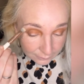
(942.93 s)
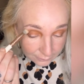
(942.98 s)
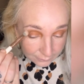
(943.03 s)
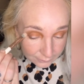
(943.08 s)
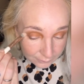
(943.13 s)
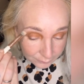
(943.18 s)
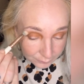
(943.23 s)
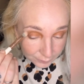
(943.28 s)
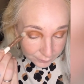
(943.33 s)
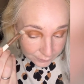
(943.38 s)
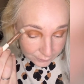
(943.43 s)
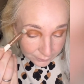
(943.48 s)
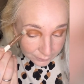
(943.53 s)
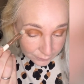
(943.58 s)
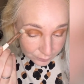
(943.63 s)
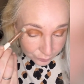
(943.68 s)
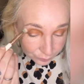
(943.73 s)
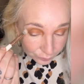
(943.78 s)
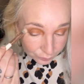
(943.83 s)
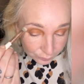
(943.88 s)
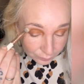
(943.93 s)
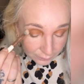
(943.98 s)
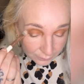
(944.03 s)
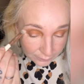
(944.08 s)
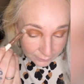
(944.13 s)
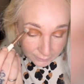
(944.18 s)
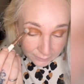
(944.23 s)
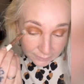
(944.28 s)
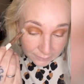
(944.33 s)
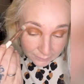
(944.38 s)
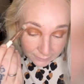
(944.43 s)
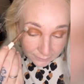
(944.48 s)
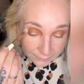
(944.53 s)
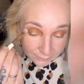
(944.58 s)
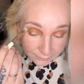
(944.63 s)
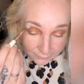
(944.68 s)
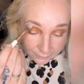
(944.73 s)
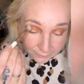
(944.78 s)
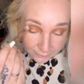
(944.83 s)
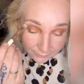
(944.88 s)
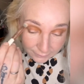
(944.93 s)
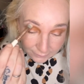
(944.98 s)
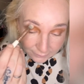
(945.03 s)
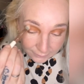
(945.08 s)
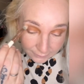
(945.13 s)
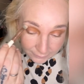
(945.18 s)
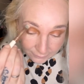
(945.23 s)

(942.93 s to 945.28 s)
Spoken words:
I'm just going to try and lighten.